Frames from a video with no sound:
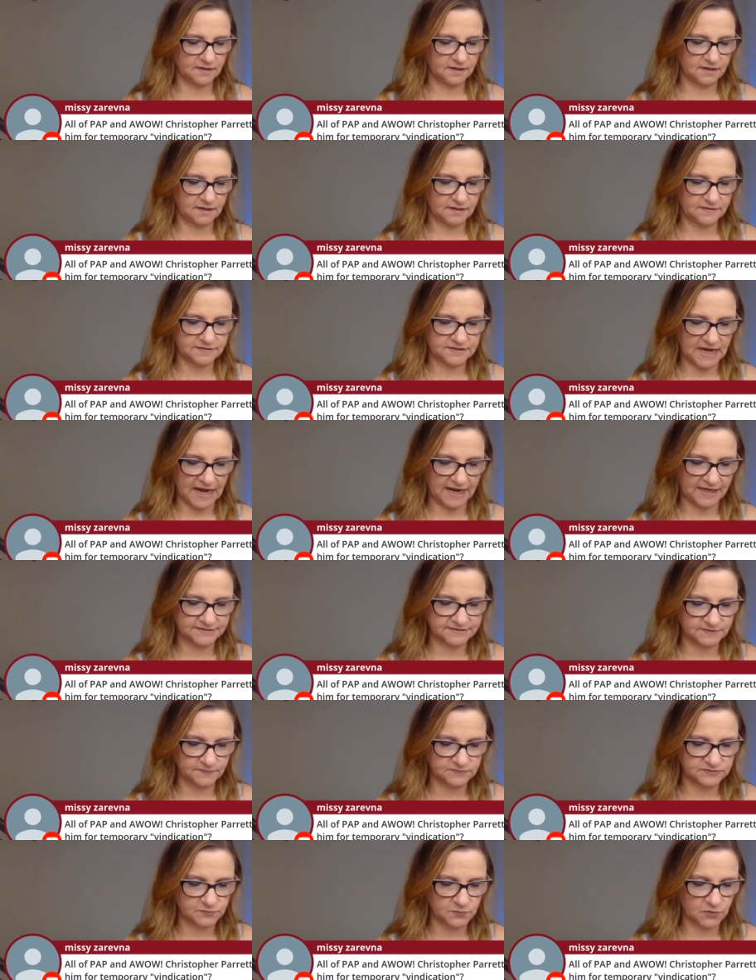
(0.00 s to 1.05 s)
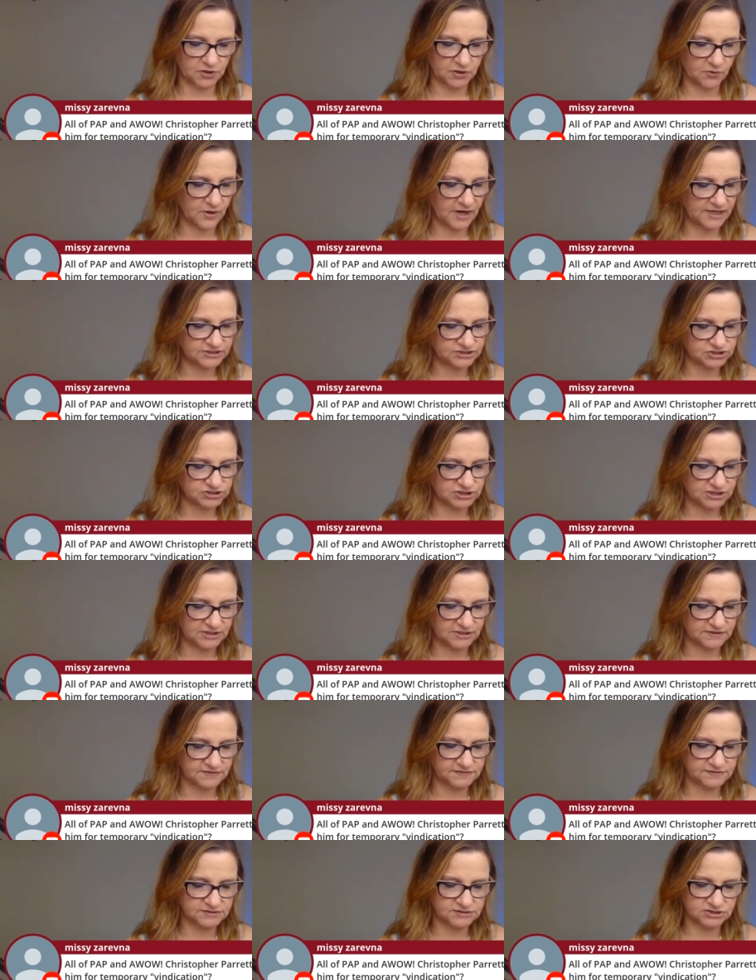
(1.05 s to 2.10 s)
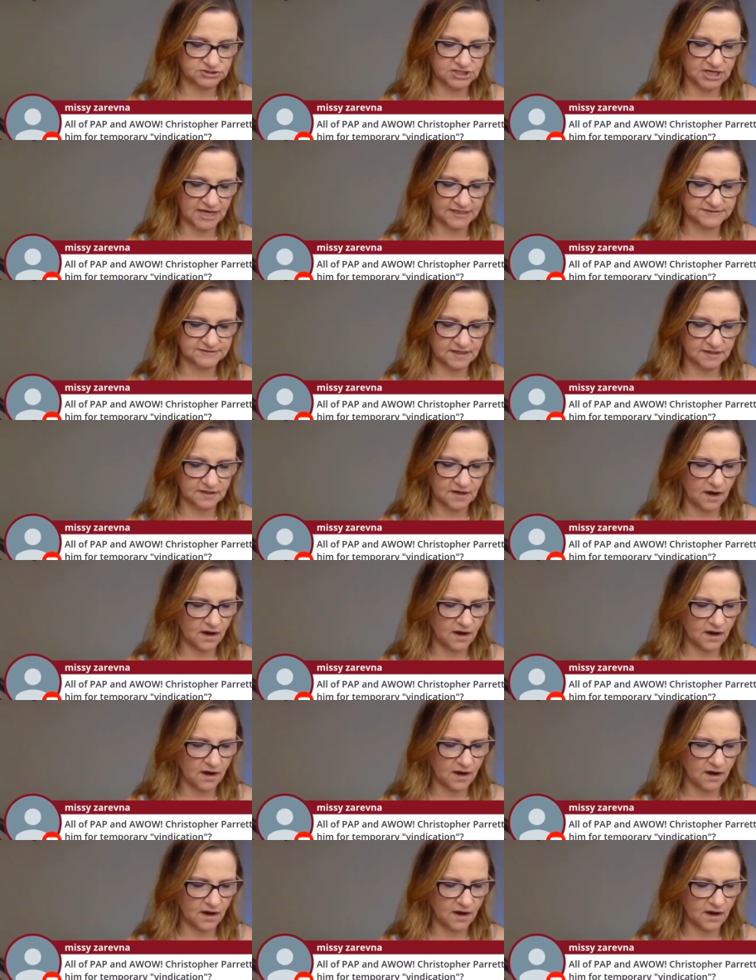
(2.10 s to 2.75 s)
to ask him some more questions, Chad said,